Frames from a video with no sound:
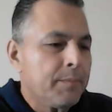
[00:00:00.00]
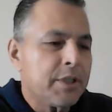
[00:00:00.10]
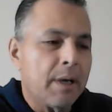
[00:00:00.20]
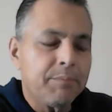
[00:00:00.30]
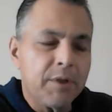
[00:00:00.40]

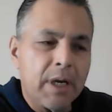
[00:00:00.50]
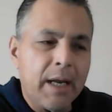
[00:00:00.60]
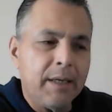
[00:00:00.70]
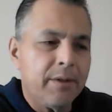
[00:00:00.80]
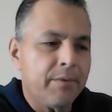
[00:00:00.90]
Chapter
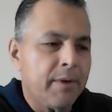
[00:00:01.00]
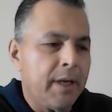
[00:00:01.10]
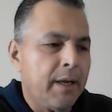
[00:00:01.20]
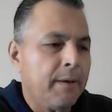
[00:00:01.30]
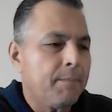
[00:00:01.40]

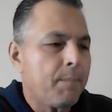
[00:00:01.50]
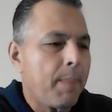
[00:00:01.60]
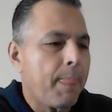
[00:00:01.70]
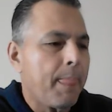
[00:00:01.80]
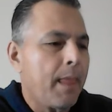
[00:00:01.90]
93
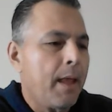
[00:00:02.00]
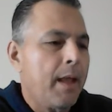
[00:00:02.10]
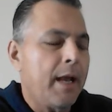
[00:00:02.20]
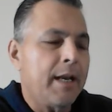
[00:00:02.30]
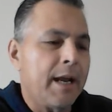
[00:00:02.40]

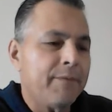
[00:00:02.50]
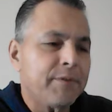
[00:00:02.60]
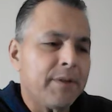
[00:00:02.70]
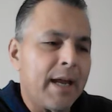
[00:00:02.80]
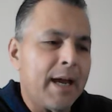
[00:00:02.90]
And
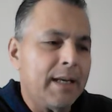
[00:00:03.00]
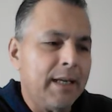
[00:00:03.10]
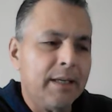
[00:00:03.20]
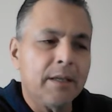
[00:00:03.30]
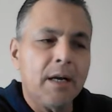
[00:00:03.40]
after that
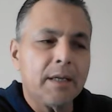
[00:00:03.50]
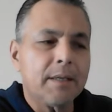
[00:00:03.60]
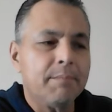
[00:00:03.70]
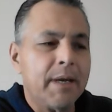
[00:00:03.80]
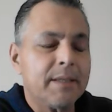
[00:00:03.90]
Enoch
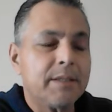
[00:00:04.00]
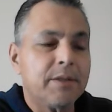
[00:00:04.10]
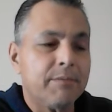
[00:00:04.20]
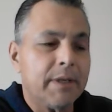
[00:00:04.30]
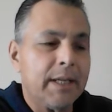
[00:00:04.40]
commenced
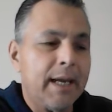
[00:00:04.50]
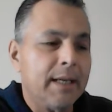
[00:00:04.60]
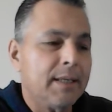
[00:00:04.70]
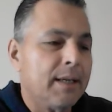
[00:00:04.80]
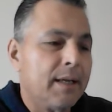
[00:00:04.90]
to
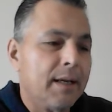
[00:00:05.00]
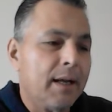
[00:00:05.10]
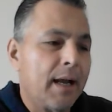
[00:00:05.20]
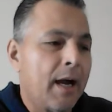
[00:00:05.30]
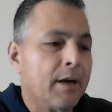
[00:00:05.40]
relate
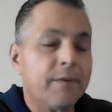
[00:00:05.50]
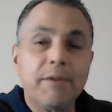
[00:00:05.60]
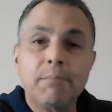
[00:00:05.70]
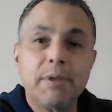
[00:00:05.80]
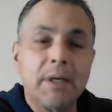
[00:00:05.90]
out of
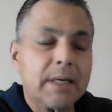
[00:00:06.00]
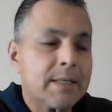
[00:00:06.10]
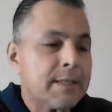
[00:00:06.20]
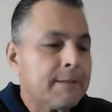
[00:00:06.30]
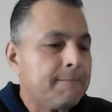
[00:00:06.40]
the
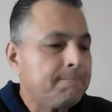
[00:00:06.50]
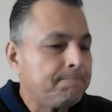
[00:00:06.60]
books.